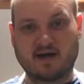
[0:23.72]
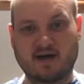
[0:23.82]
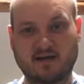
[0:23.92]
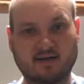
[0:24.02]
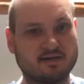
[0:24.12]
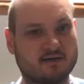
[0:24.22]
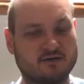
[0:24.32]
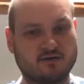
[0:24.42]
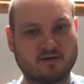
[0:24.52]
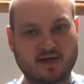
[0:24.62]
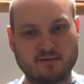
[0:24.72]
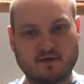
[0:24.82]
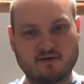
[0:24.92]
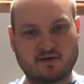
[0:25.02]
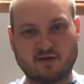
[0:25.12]
And as usual I'm
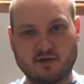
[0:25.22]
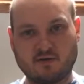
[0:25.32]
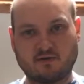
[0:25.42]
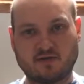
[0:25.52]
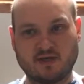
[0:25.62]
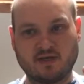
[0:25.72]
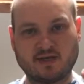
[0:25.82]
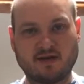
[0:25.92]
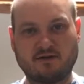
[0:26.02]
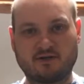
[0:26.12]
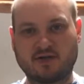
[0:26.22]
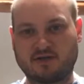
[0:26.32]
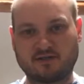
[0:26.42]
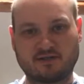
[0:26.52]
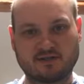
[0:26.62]
going to do the technical
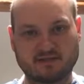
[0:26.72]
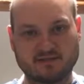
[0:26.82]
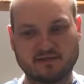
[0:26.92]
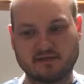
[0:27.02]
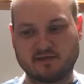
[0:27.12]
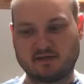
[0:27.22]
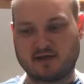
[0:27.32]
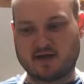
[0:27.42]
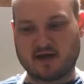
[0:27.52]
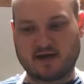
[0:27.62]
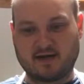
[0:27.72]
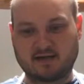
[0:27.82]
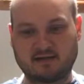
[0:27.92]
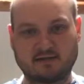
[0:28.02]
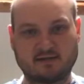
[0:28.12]
challenges,
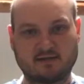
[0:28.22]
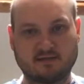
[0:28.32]
and